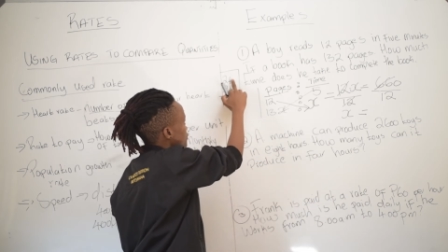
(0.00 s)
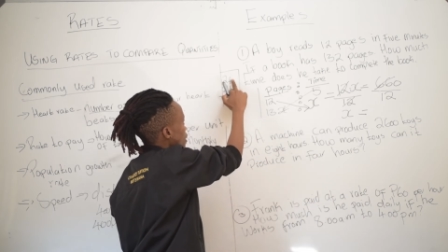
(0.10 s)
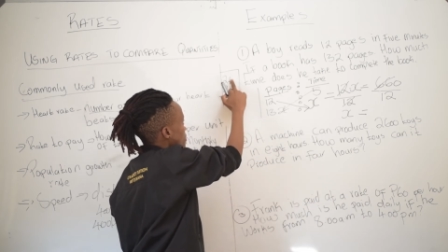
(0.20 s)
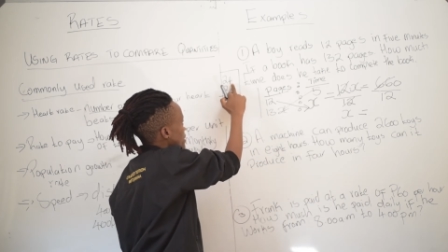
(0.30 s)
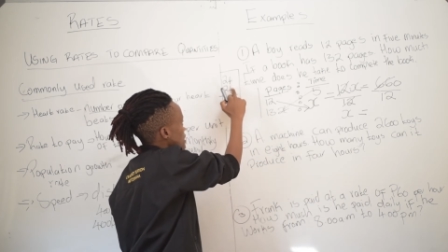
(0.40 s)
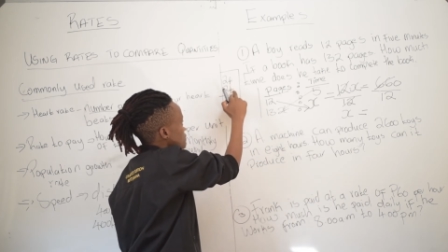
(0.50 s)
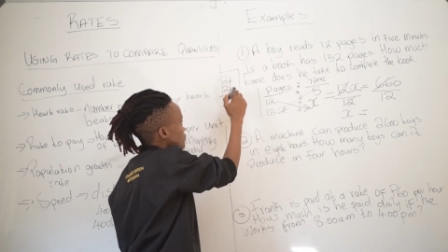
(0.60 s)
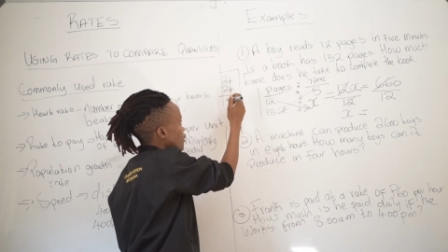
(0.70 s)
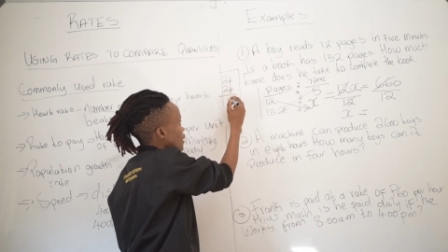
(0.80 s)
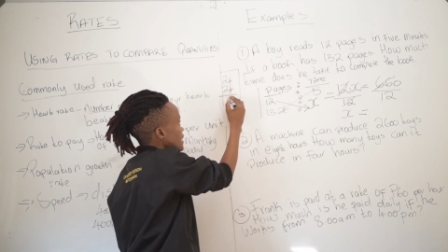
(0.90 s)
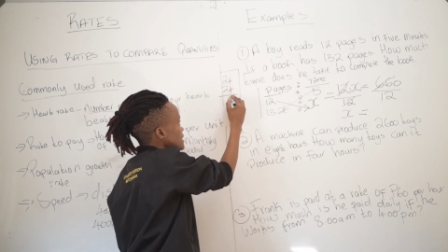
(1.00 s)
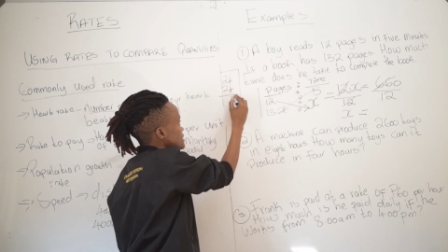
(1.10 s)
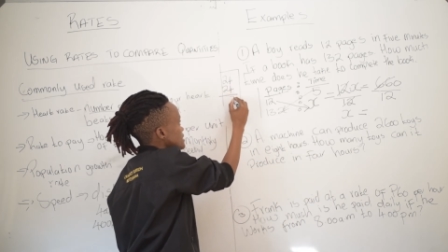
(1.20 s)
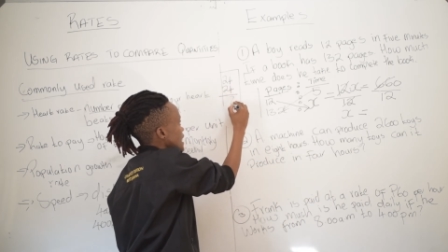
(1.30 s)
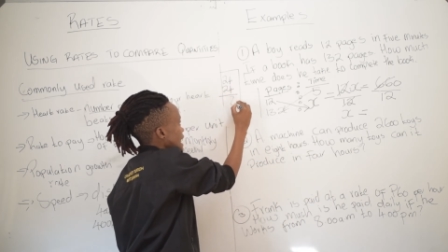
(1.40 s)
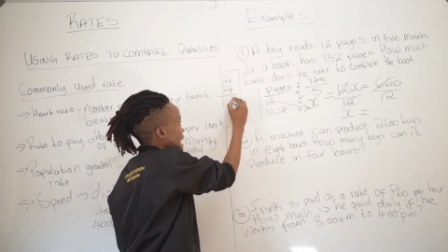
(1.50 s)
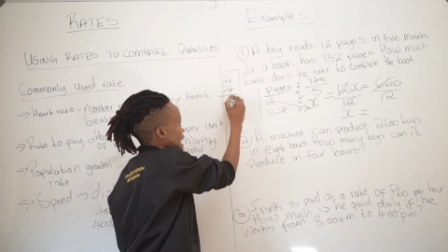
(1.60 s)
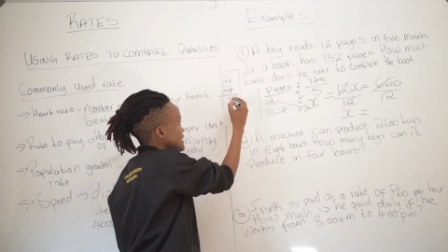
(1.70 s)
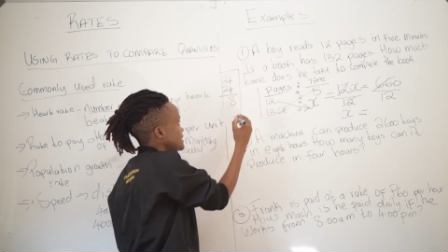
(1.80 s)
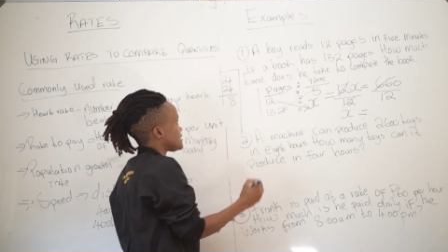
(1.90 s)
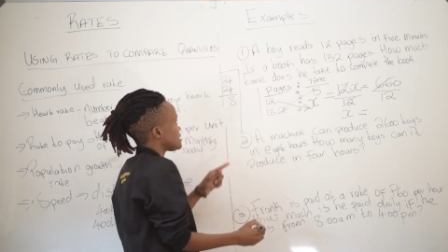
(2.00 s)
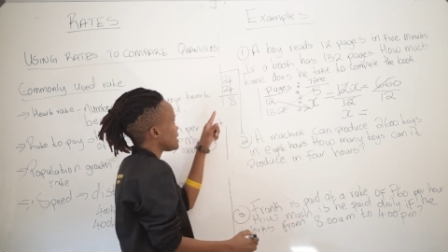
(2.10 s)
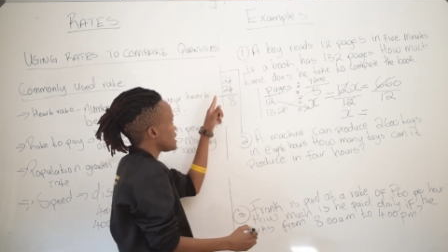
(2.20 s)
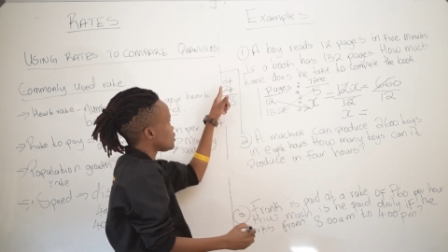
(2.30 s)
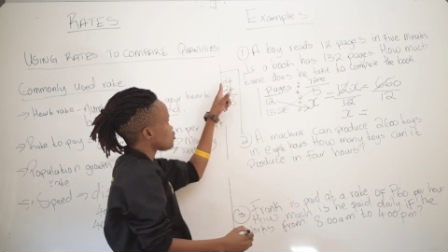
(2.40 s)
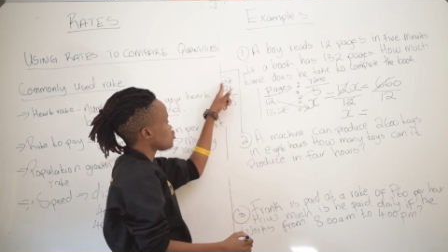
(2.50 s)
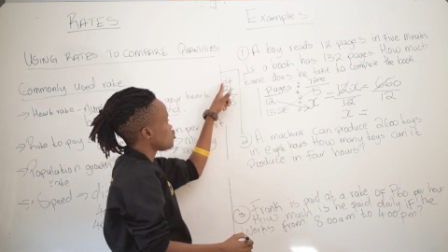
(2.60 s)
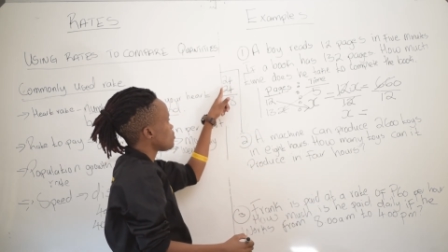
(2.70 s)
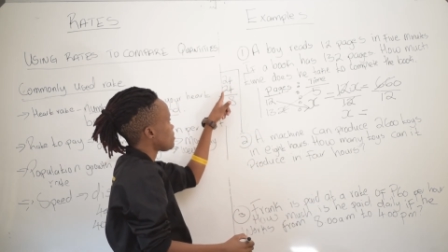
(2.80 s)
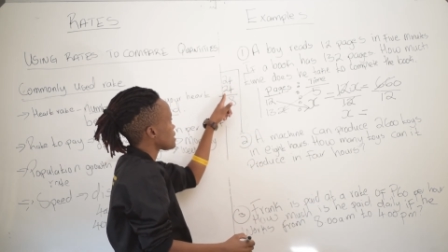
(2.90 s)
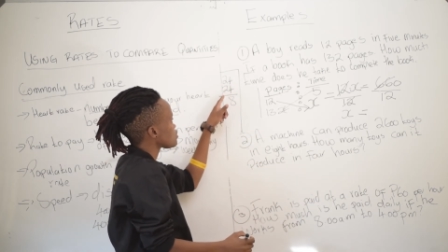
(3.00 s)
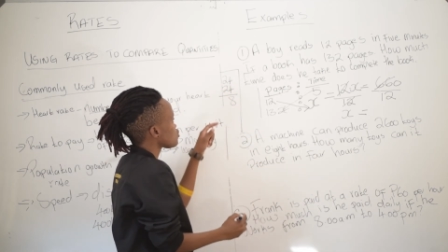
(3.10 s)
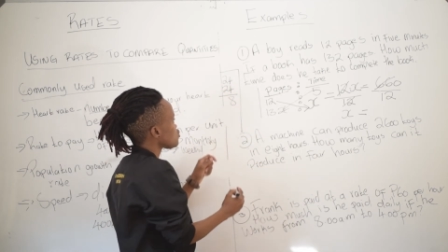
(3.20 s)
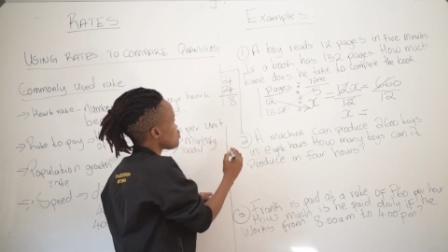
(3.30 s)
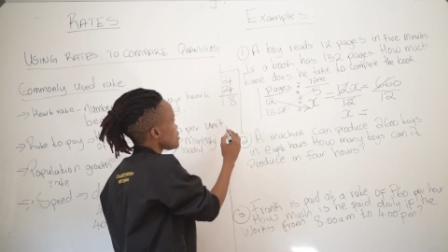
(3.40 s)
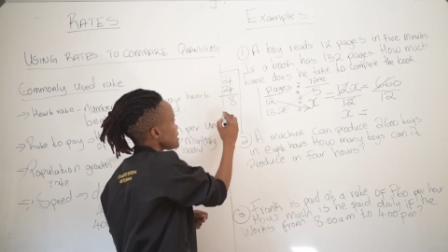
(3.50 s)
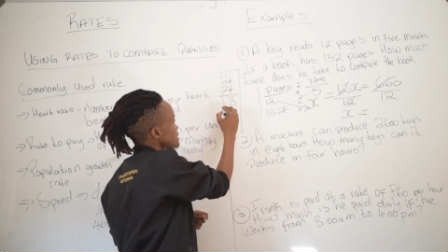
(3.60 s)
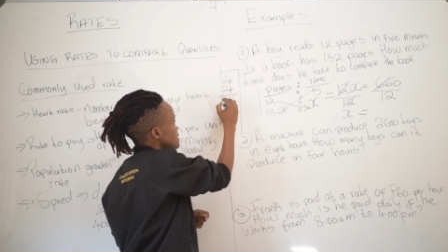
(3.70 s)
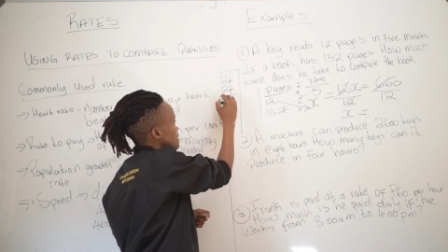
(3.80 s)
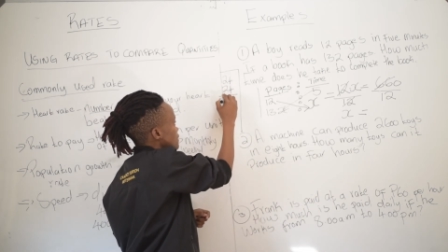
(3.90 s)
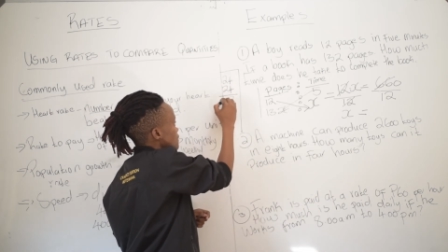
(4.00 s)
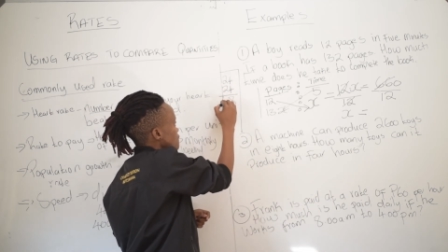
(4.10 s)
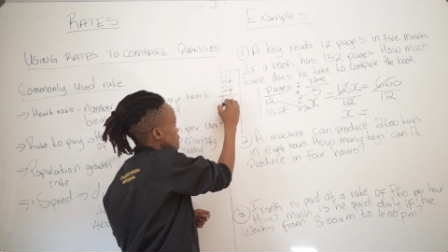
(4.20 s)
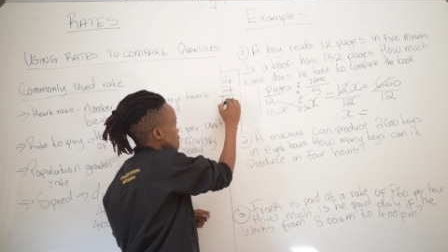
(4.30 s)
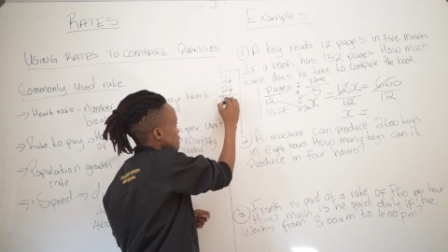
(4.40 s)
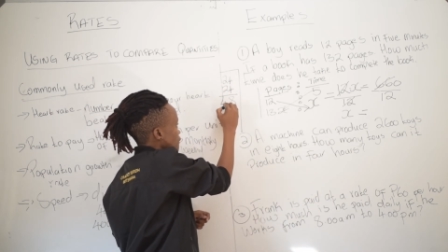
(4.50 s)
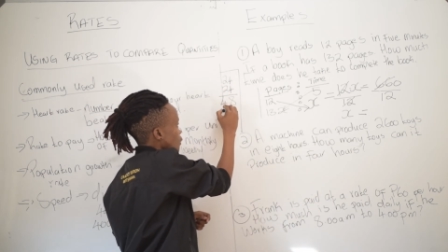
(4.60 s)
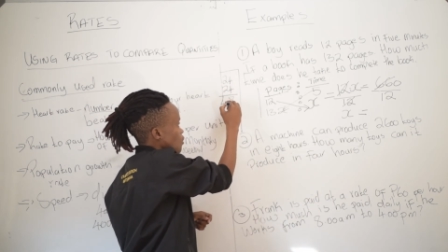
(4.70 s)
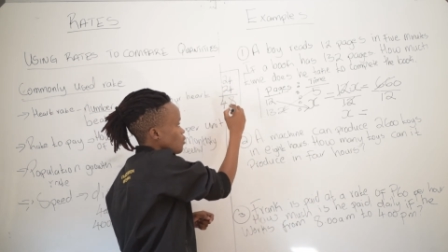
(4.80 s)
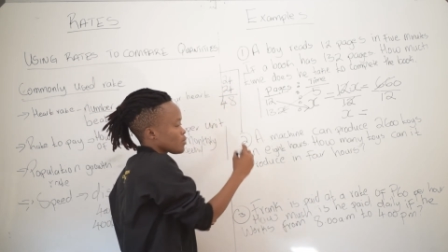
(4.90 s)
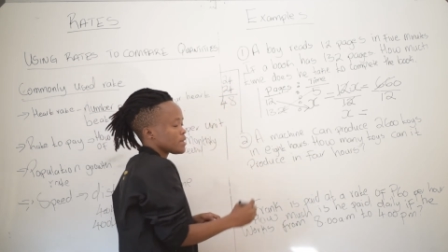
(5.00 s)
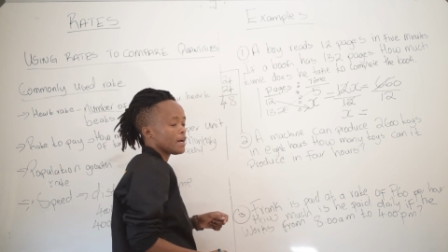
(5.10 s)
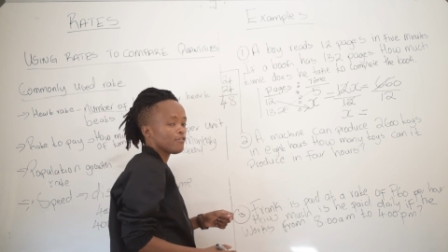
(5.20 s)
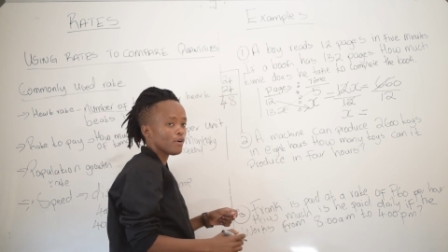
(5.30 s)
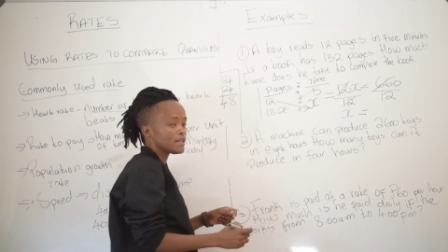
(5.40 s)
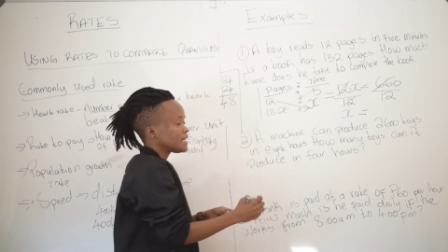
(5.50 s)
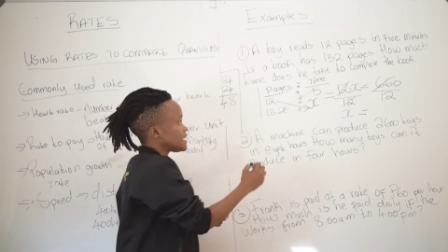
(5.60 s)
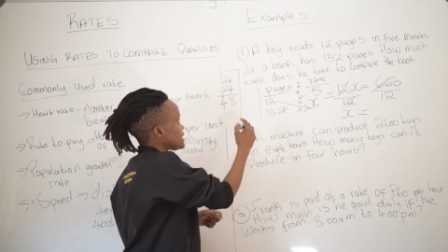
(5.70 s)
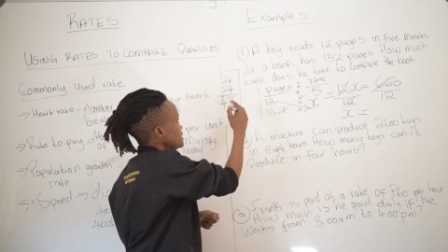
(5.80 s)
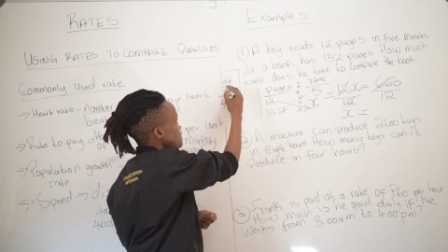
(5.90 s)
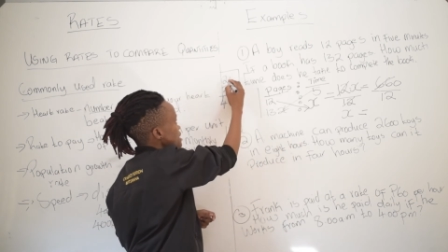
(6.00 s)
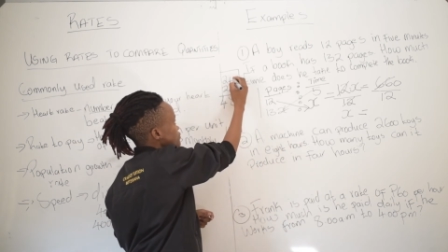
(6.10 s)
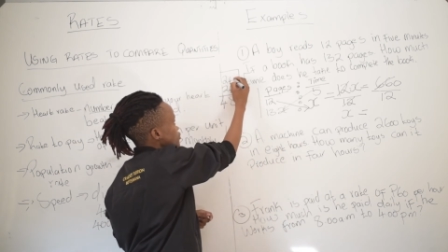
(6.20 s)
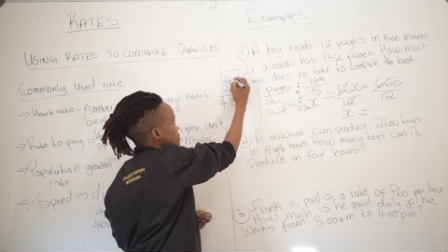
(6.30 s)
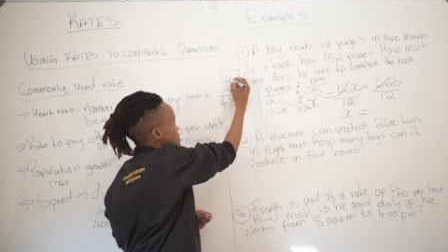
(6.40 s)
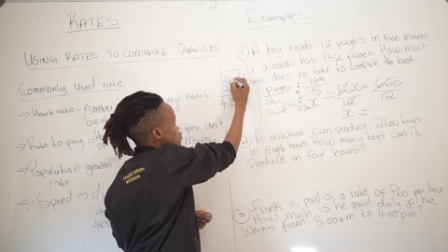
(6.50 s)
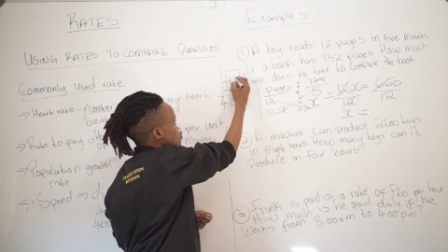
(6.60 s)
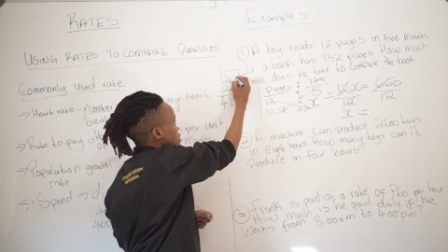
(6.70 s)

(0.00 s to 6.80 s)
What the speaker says: 4 plus 4 is 8. 2 plus 2 is 4. We have what? It means from this